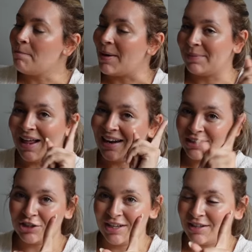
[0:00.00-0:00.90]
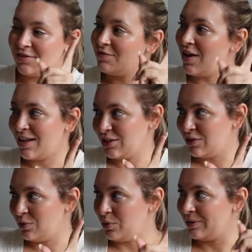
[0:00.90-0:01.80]
my plan actually is first
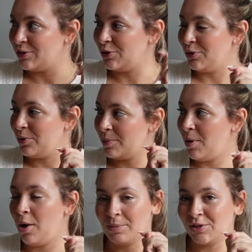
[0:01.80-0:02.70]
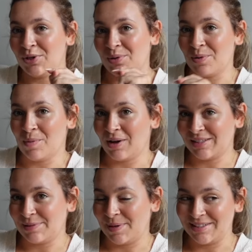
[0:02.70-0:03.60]
of all to pop to Marks
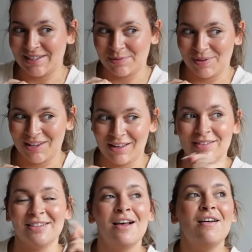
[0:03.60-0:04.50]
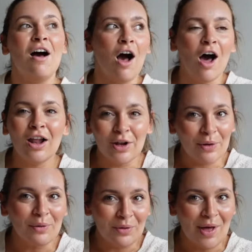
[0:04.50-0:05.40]
and Spencer's, because our
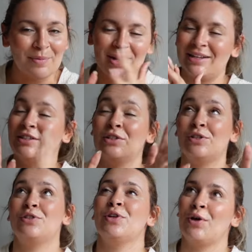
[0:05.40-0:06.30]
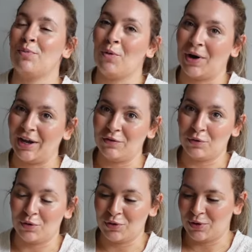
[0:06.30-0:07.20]
local M&S, this is so boring if you're
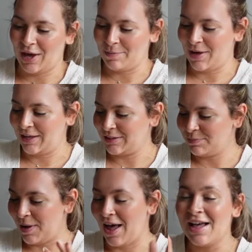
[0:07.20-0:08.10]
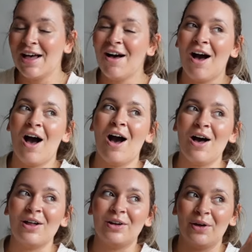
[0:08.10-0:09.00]
not UK based, but
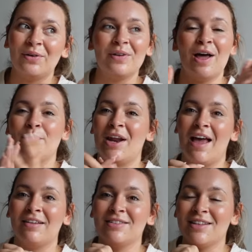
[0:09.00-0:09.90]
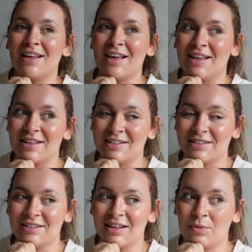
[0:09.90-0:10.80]
our local M&S
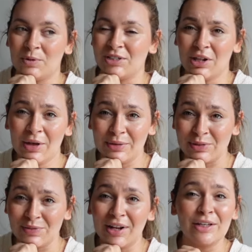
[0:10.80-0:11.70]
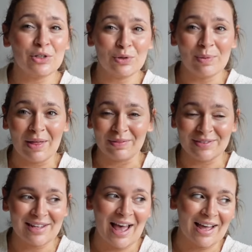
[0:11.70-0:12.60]
was closed for like 2
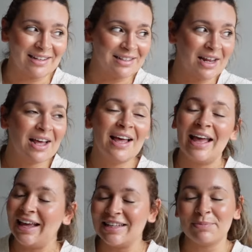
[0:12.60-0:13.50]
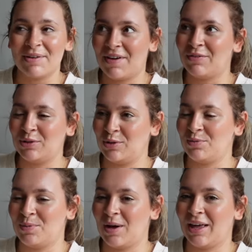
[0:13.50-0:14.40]
months, and it is my favorite
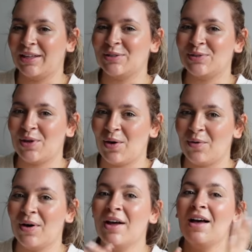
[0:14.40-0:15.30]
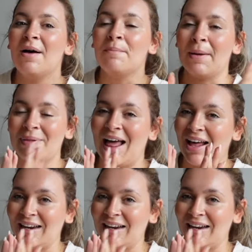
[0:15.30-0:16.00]
supermarket. So my plan